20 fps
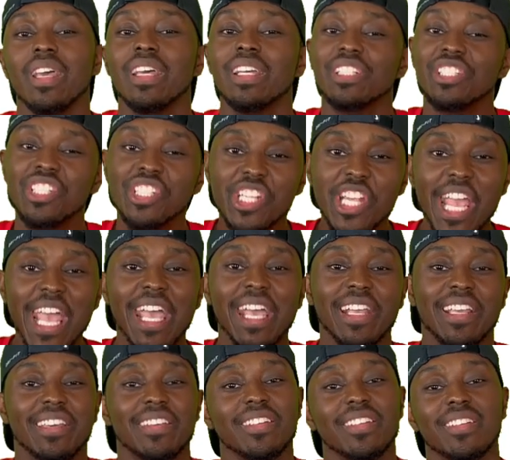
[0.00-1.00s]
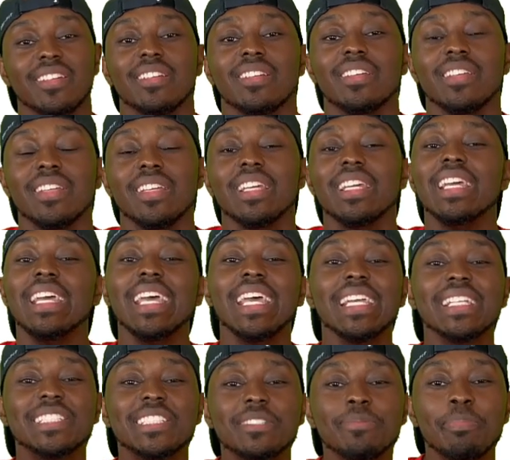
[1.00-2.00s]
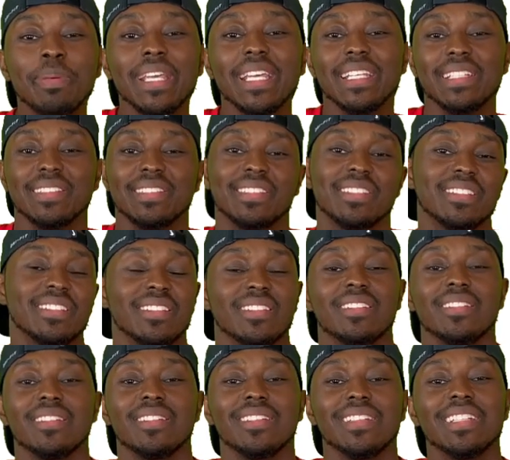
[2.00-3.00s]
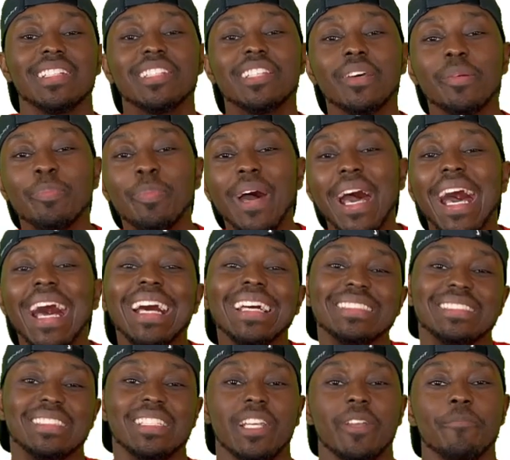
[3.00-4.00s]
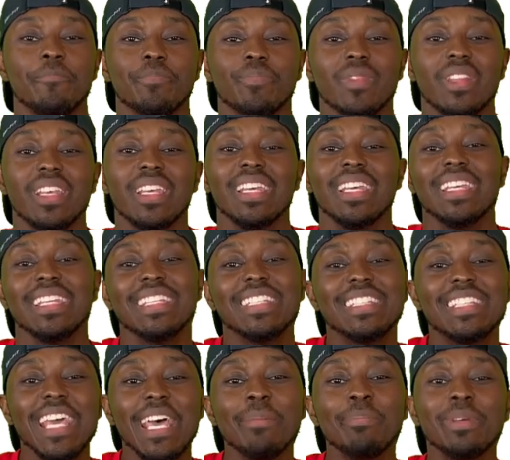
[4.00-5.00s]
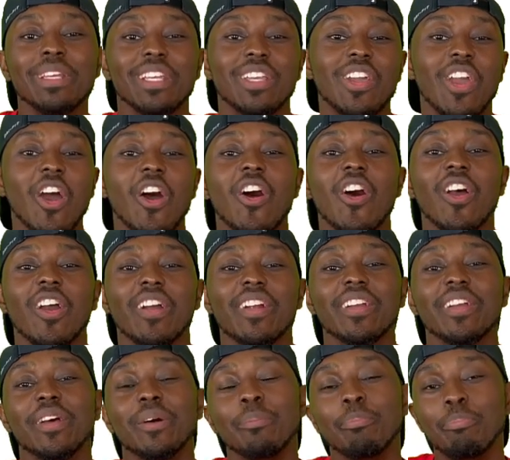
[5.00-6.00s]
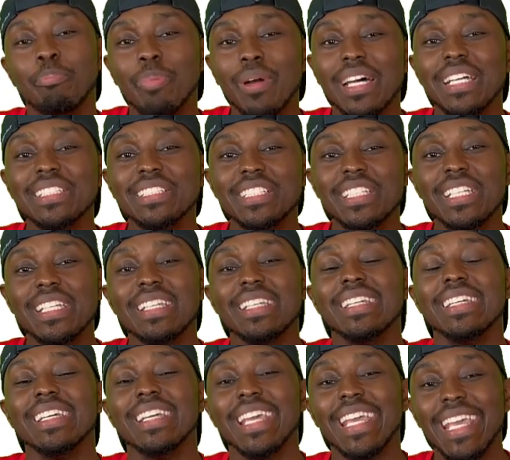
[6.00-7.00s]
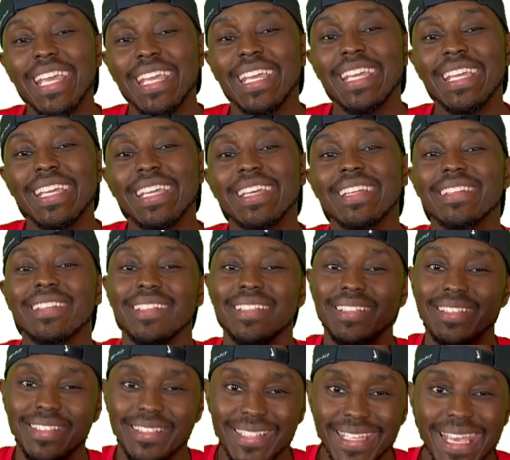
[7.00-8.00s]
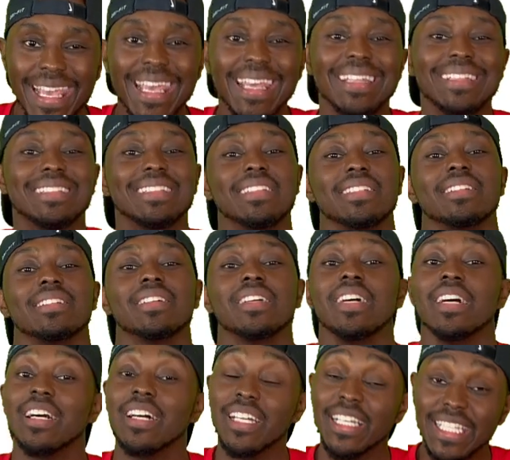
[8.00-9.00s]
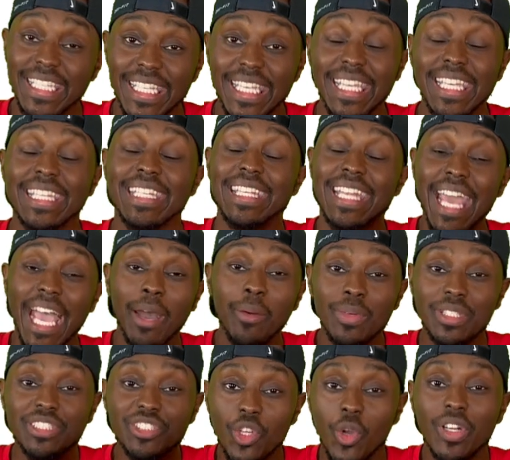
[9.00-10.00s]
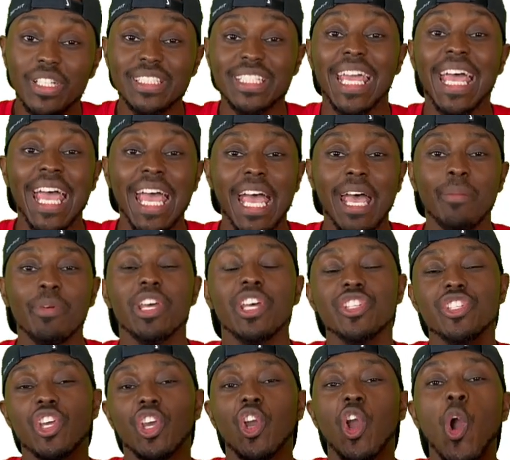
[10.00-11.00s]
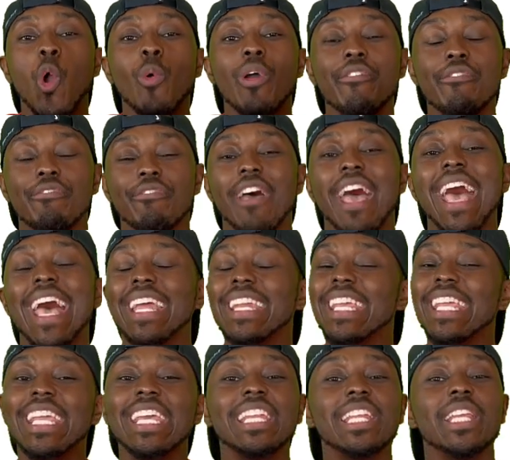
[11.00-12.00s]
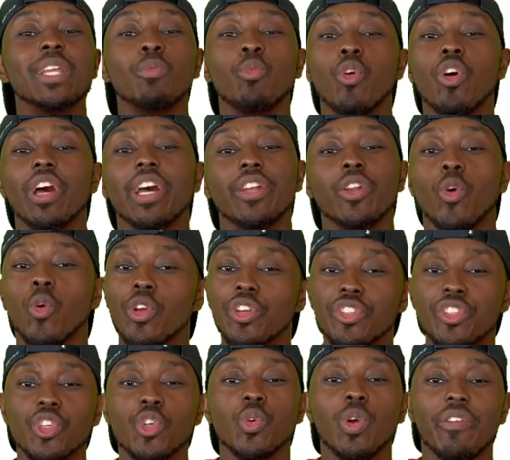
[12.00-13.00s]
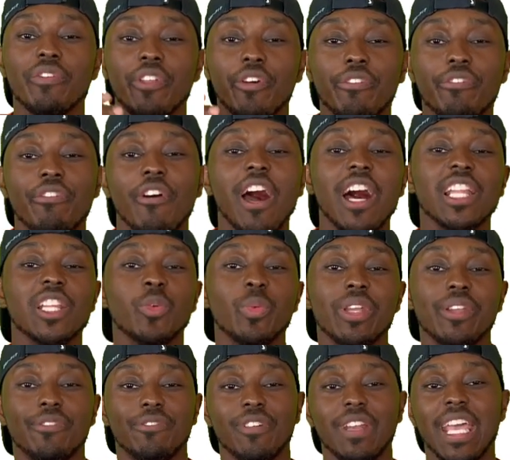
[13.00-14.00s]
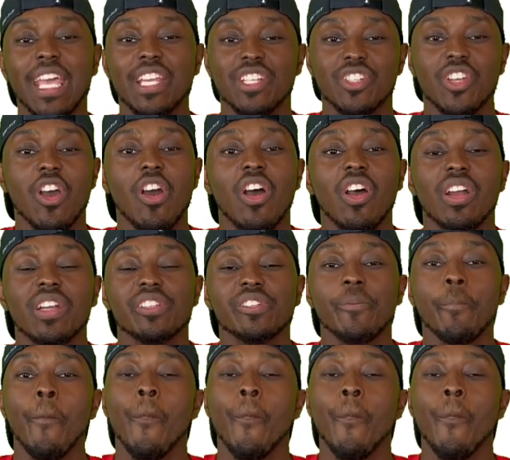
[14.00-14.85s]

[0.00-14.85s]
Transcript: check, expense, deposit, debit card, budget, and debt. Again, now is your time to go and find any one or two of the following flashcards: